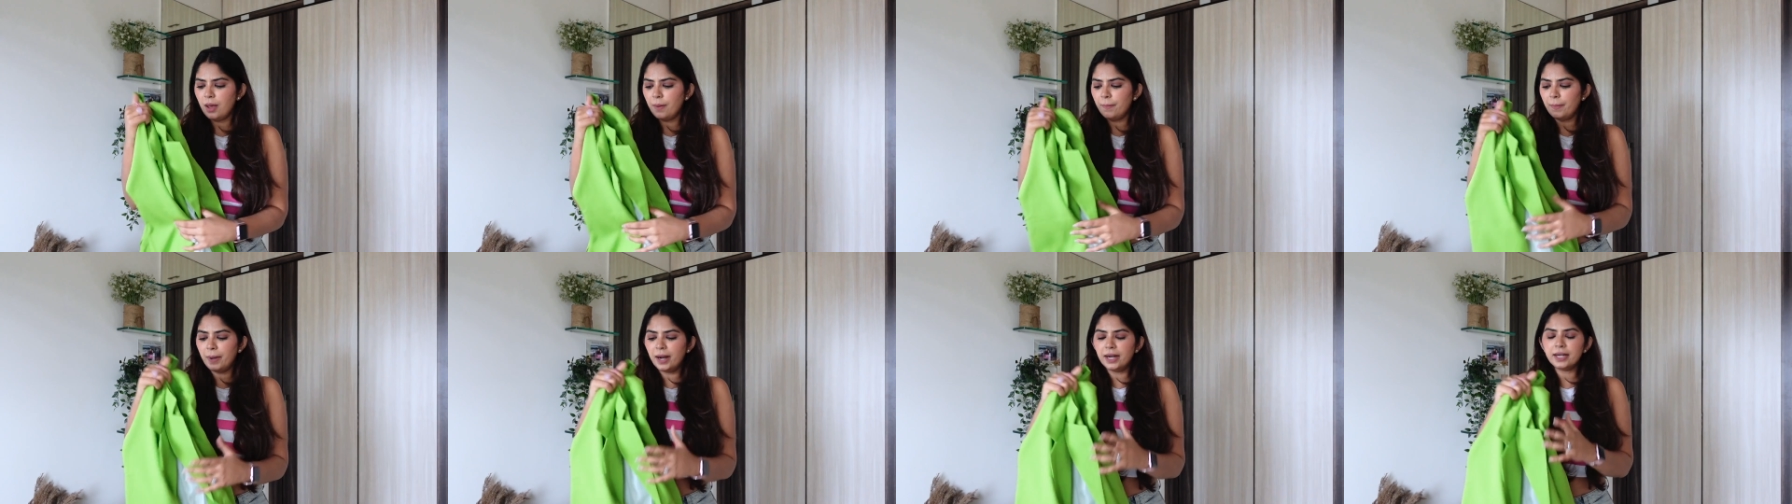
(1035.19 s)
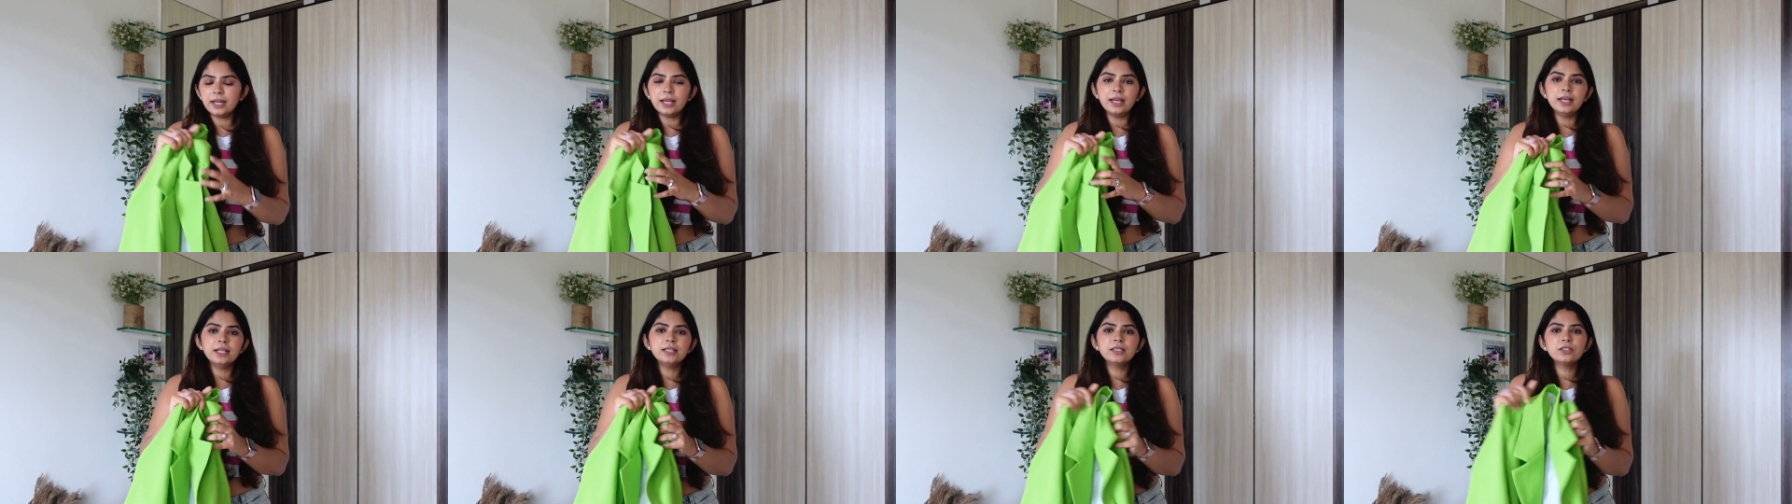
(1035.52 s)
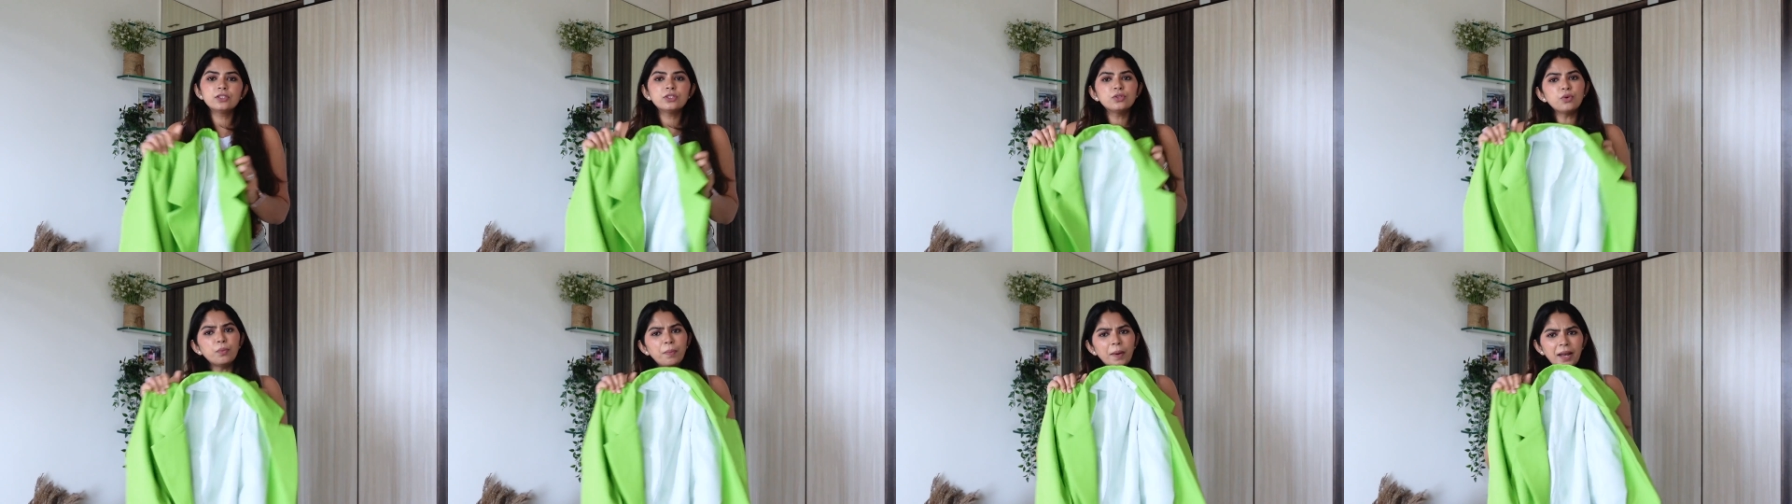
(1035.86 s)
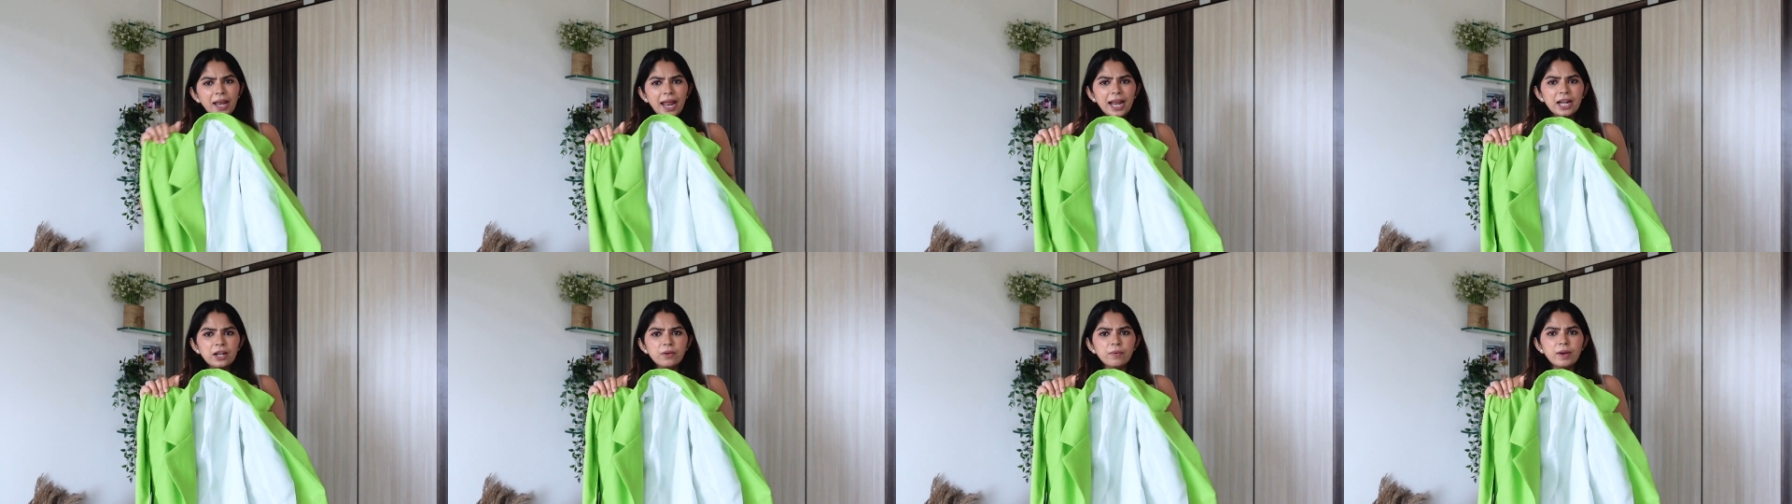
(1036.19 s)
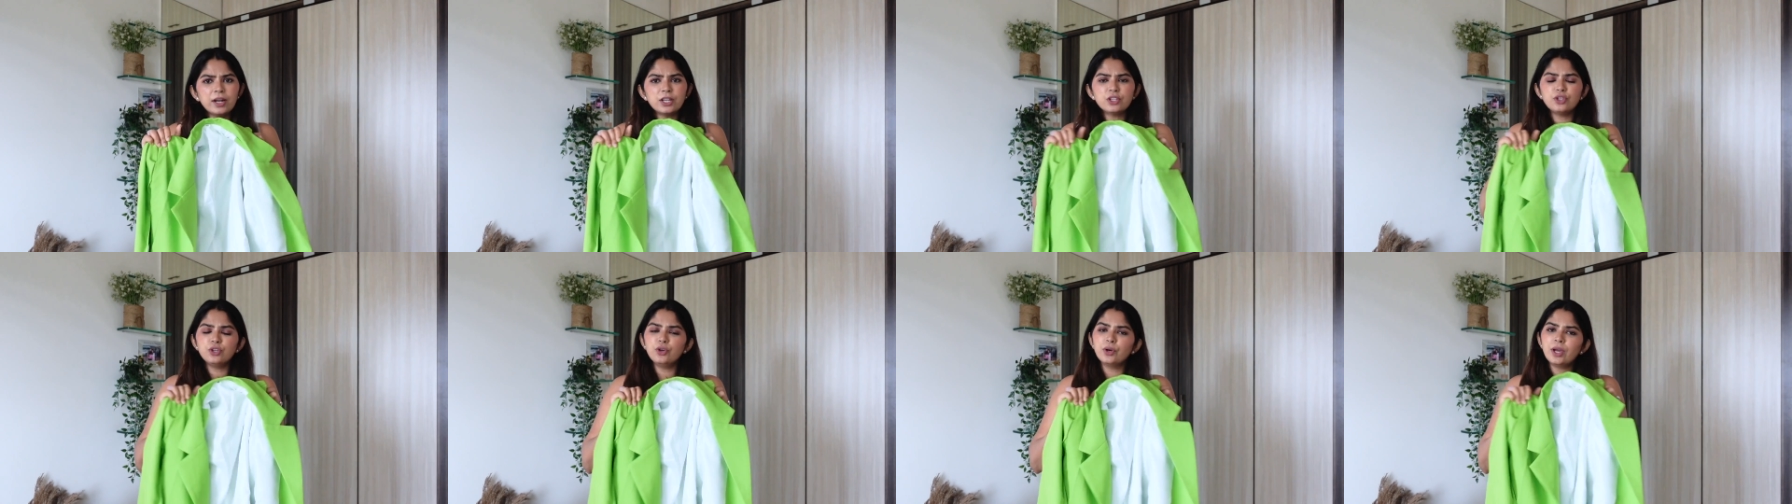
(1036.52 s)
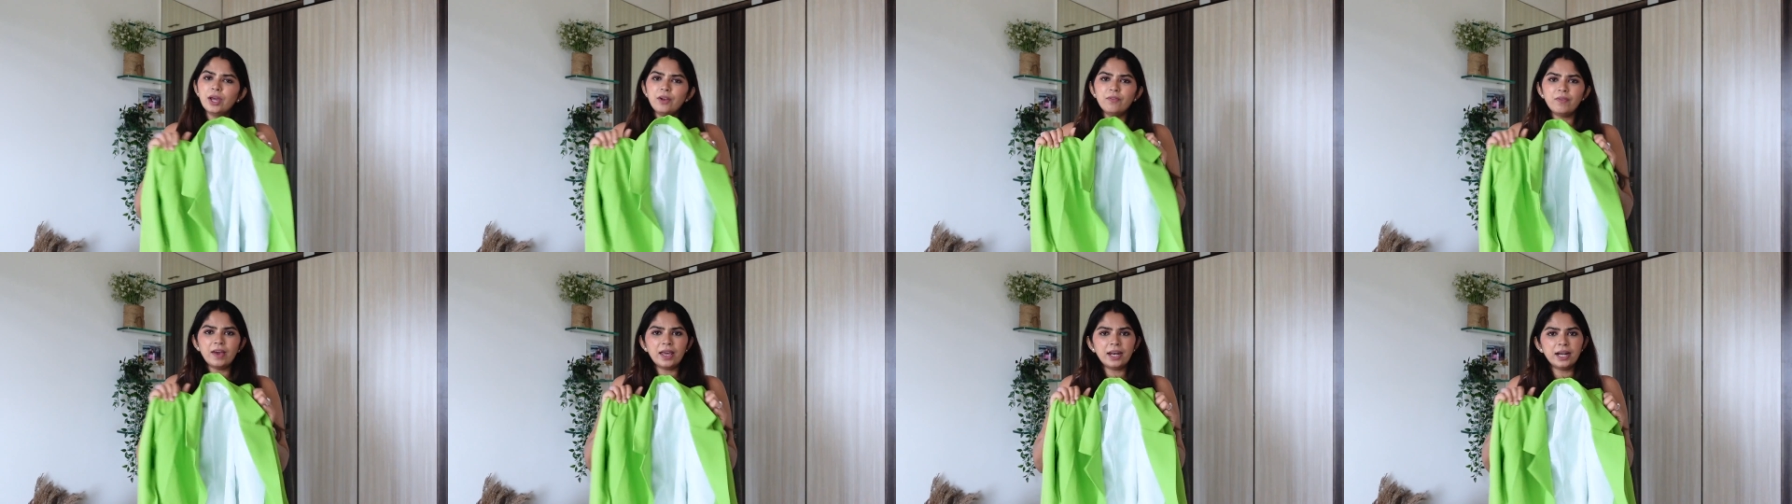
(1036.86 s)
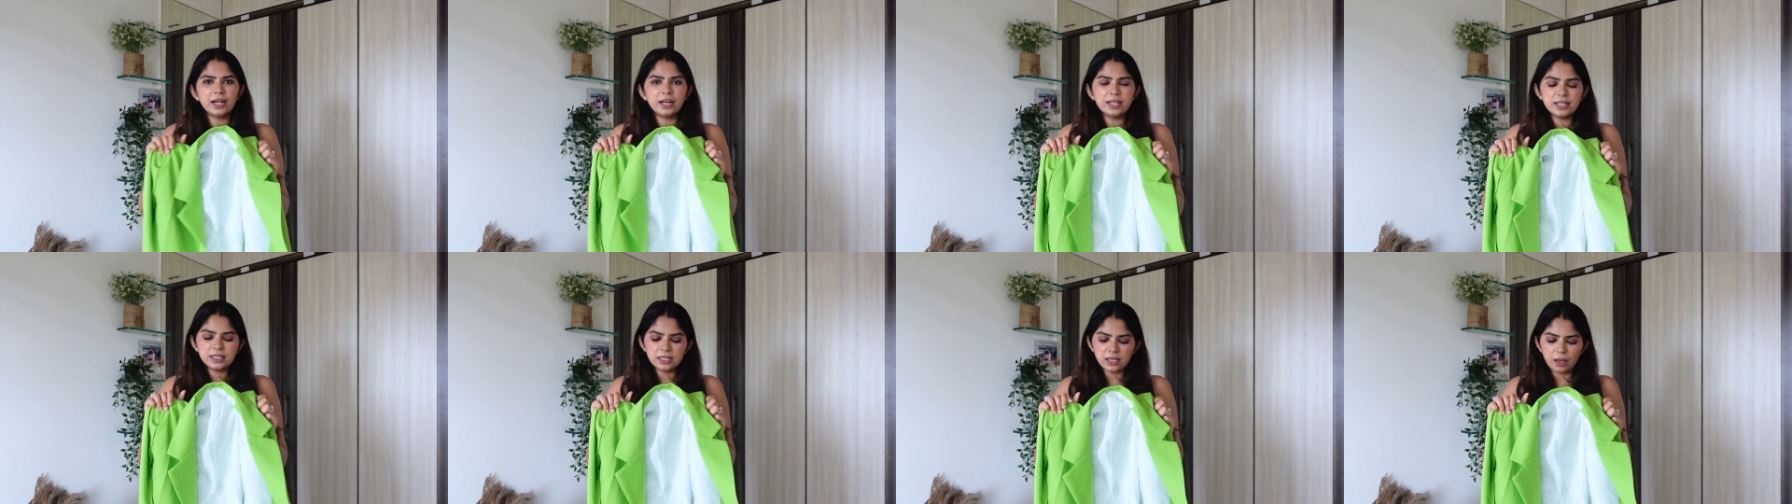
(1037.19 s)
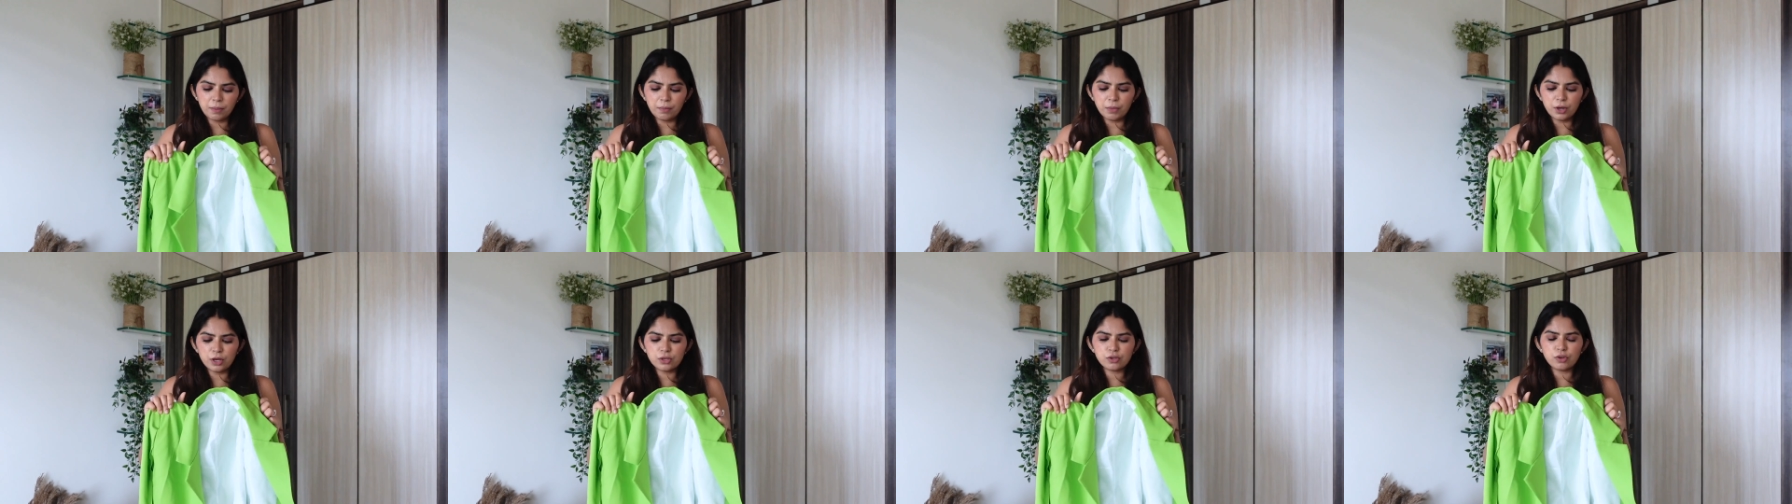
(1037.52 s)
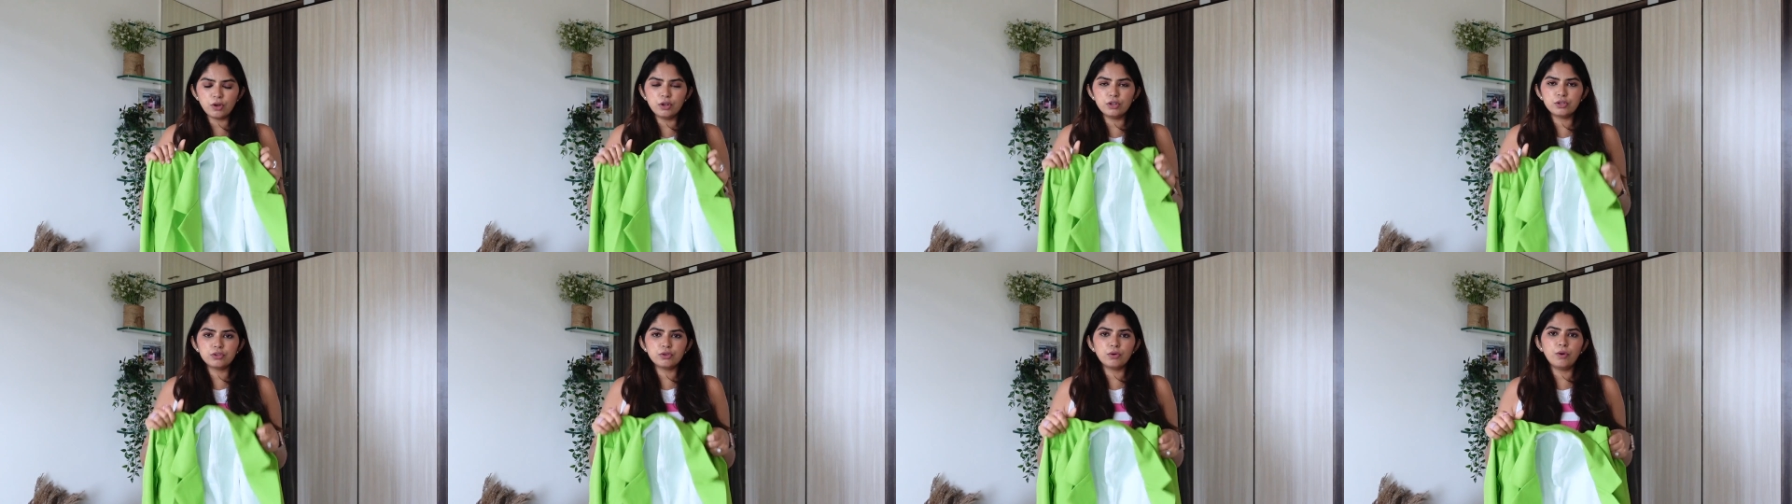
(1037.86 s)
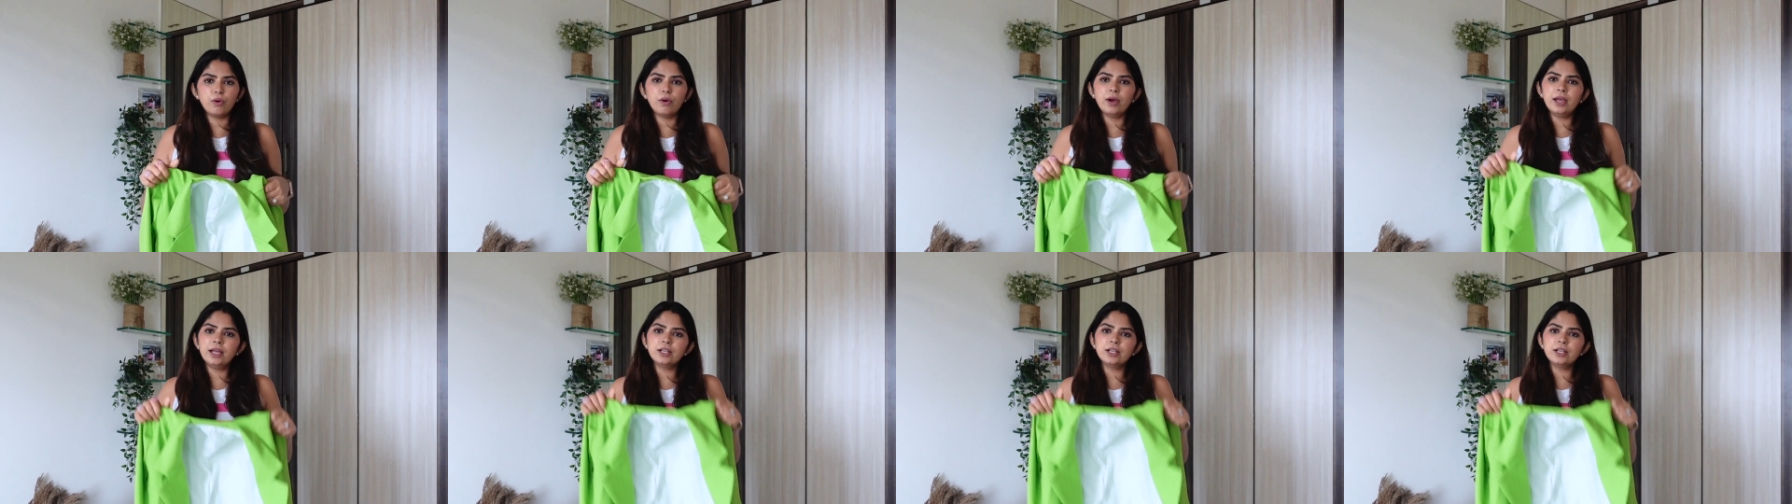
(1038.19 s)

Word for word: but it's super lightweight, so you can wear it in summers also.